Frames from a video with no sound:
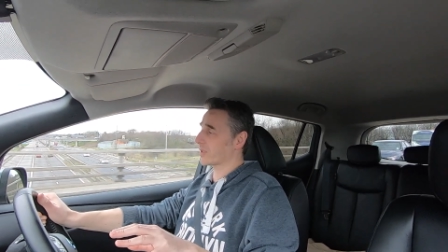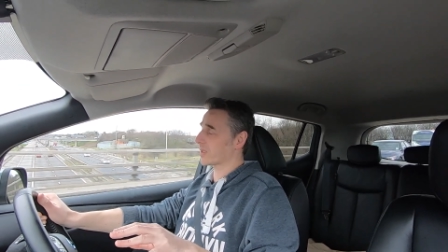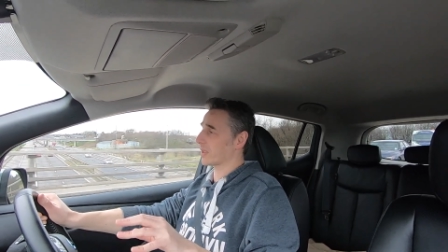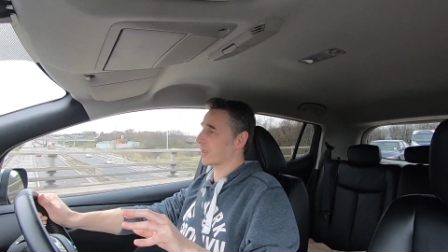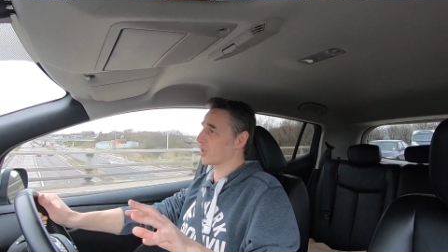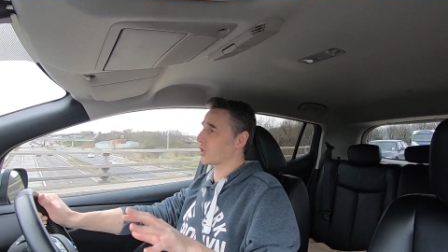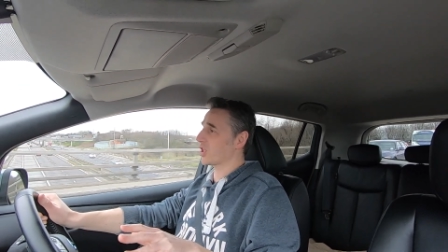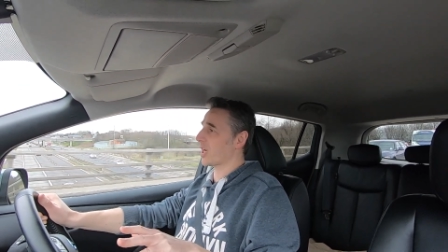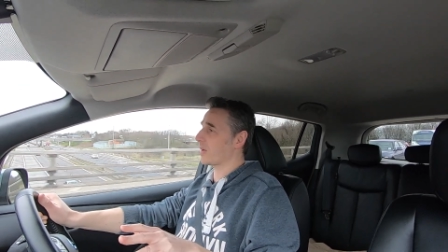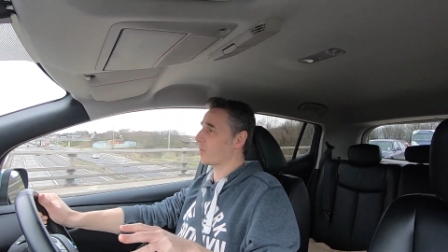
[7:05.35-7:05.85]
So
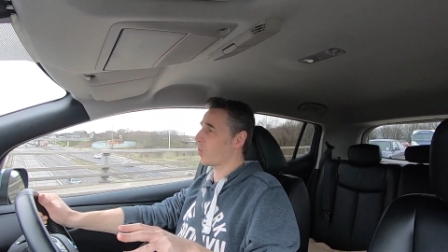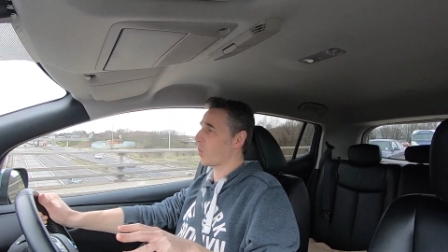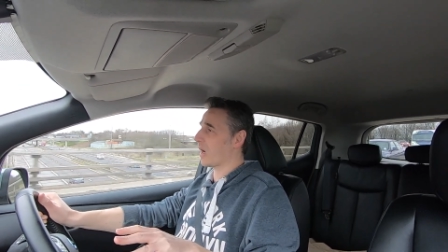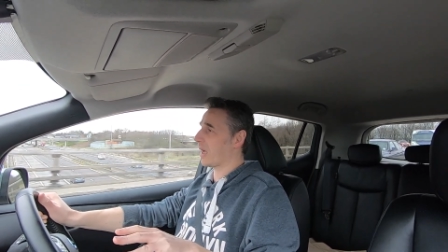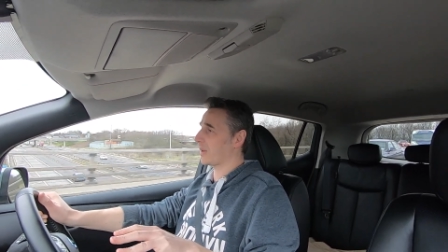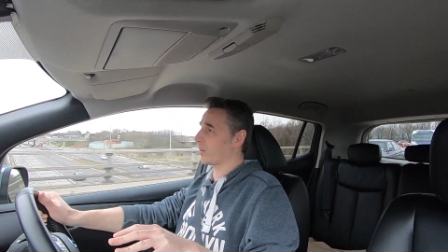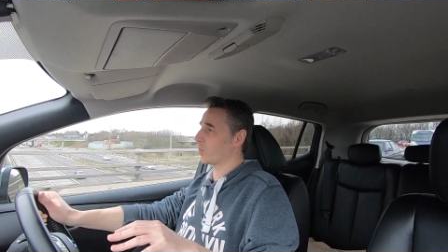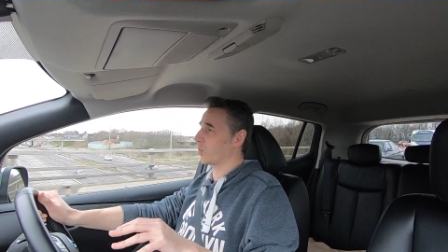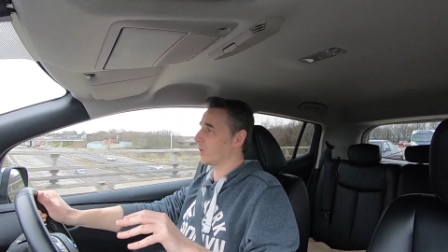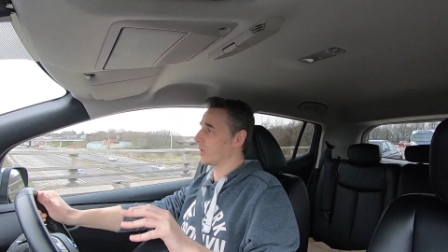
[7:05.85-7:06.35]
the Gen
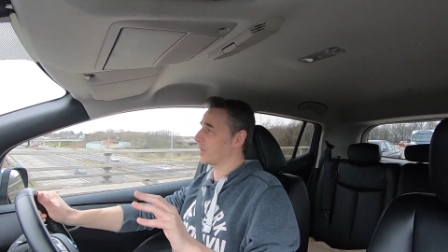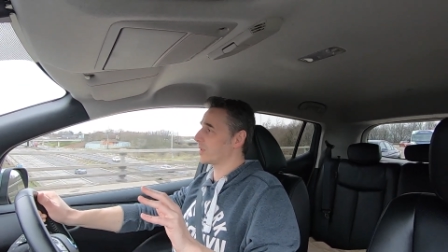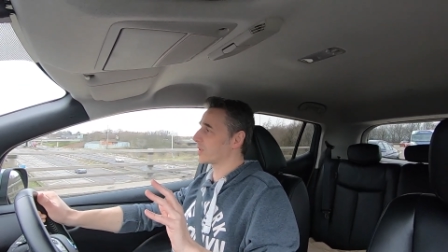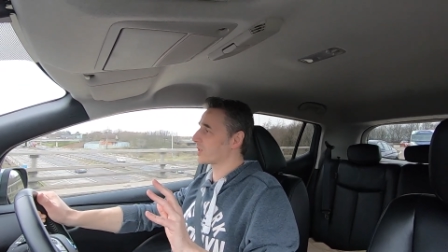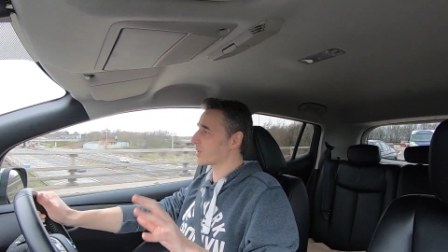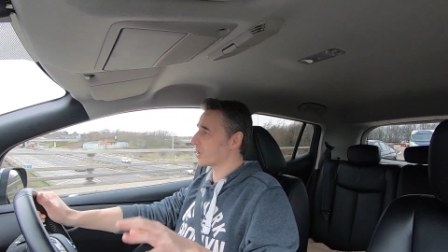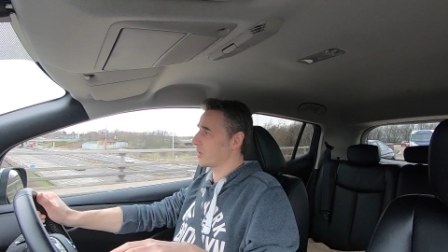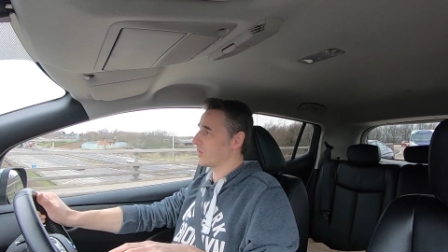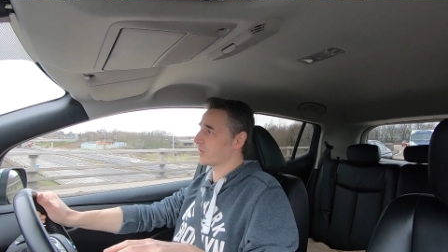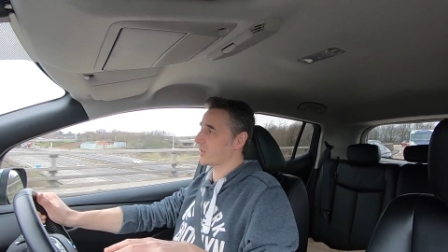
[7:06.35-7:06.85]
1
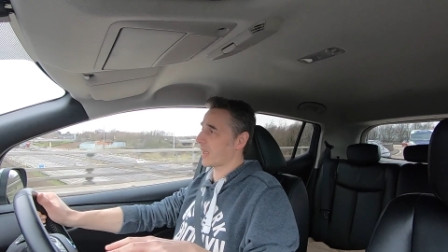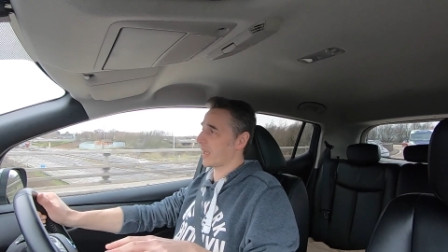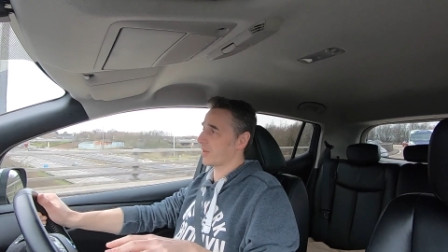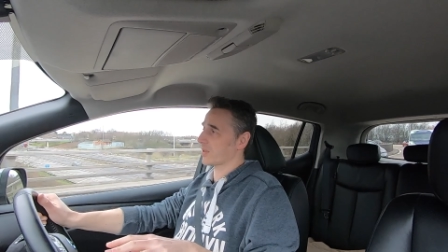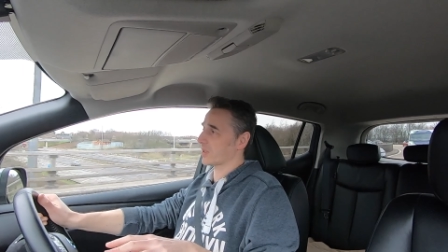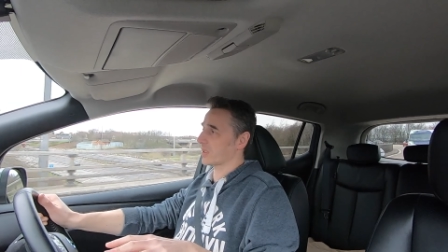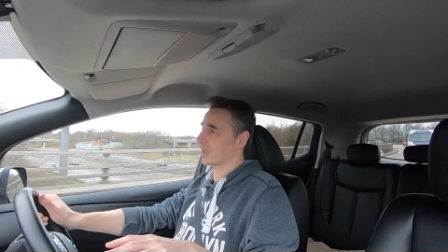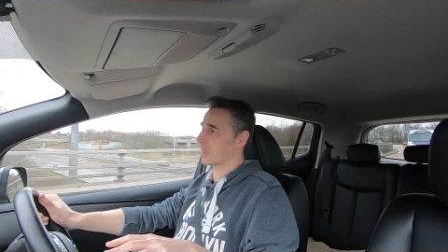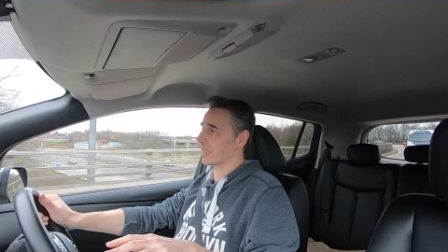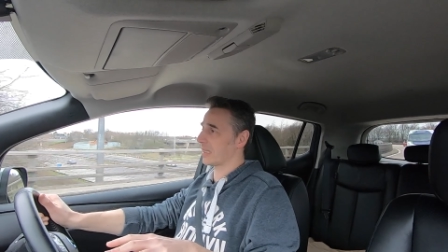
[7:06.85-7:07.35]
was
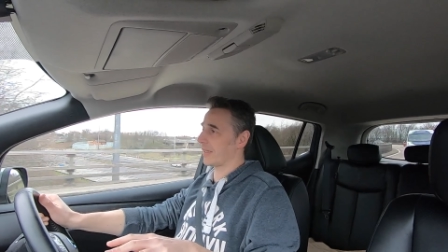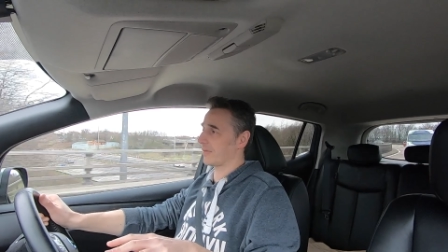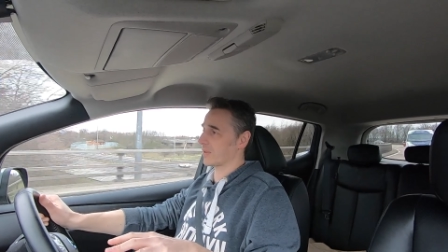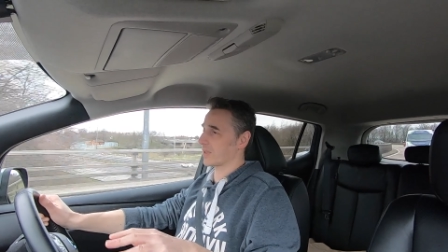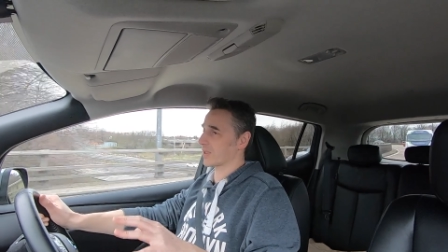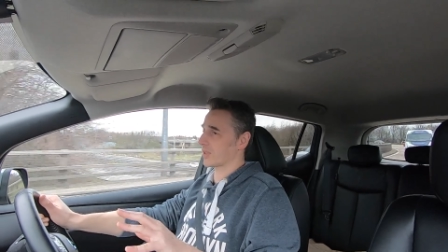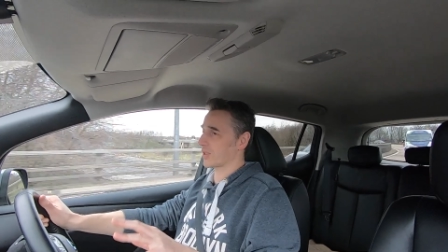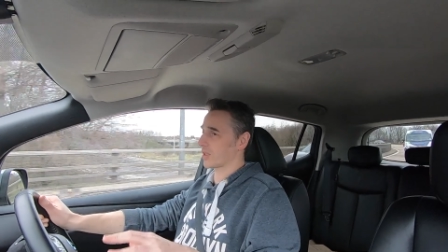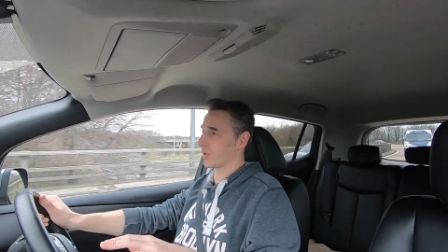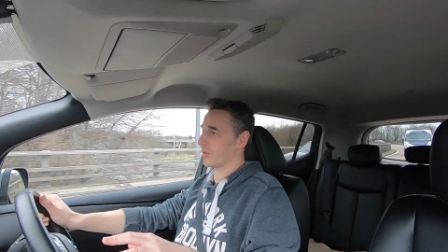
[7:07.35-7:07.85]

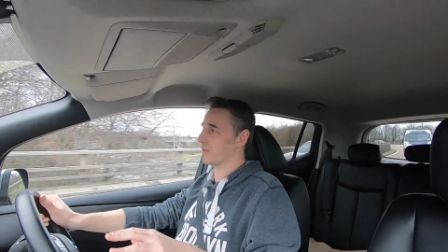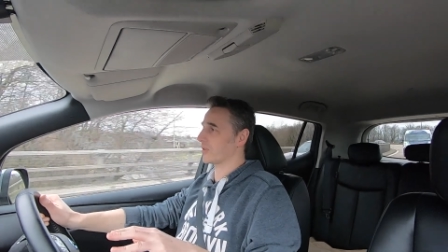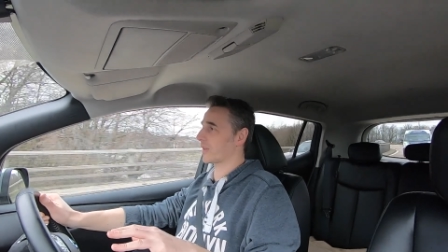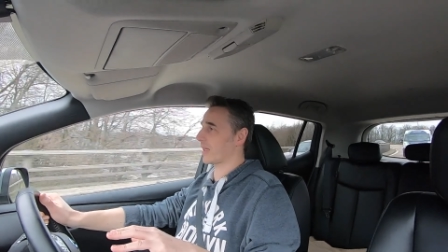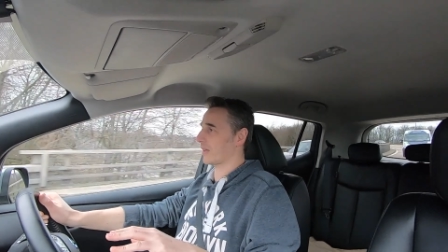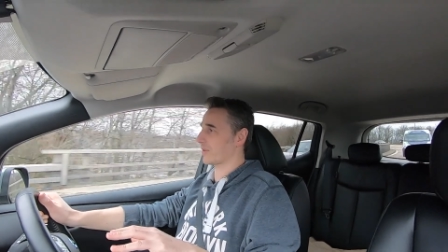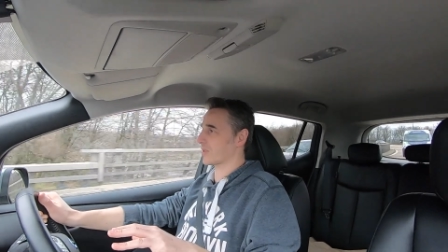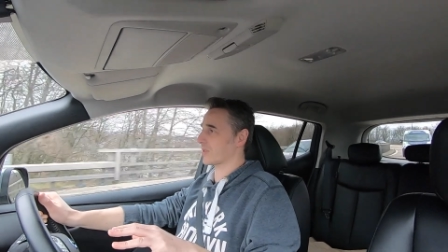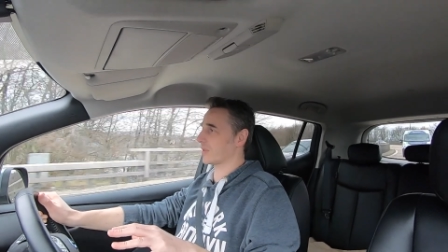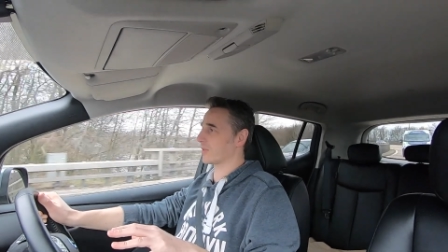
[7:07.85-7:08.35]
2011 to
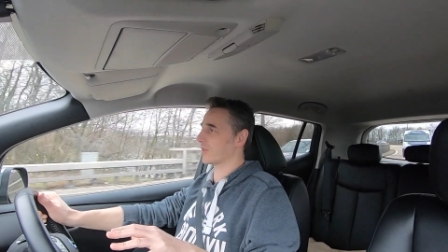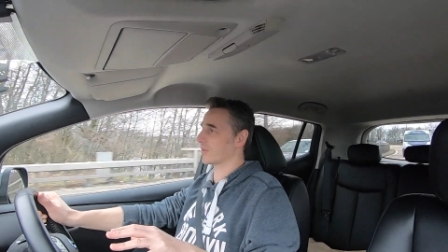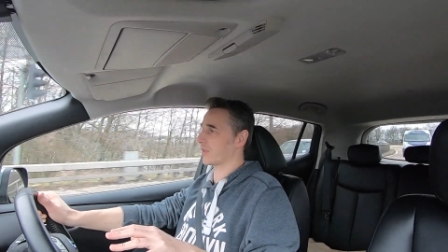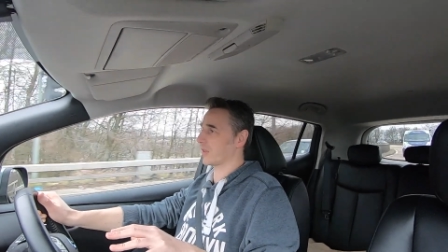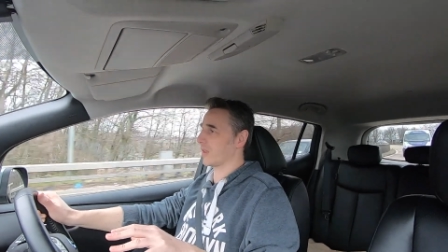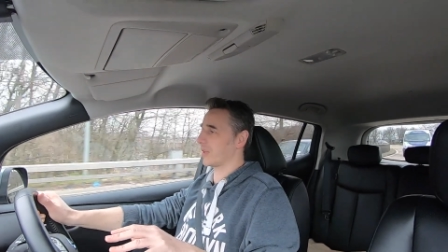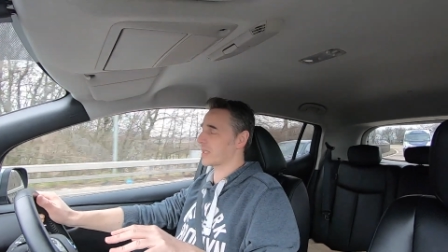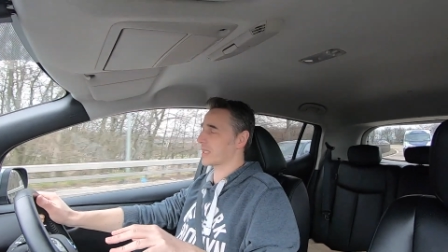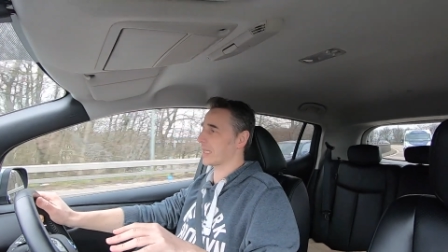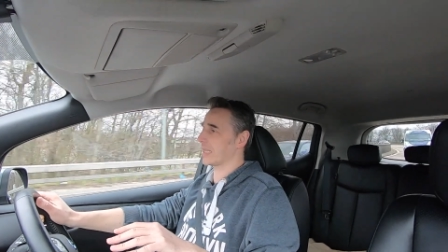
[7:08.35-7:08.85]

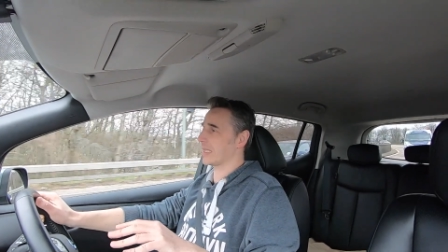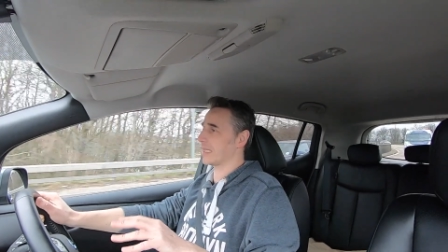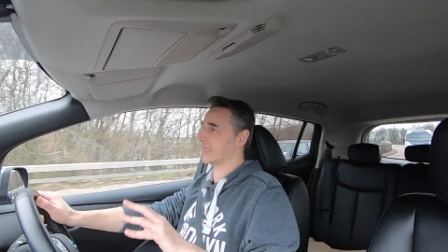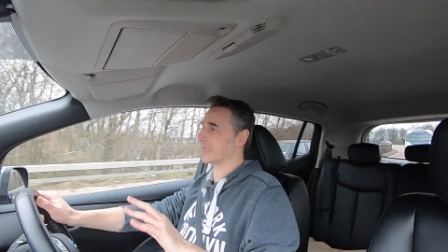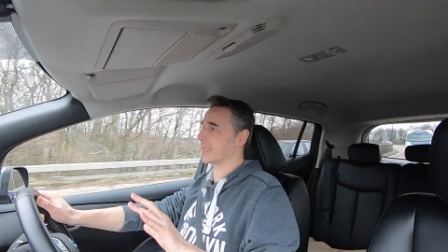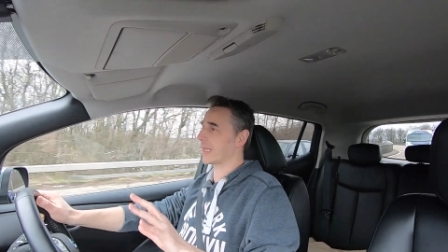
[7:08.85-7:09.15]
2013,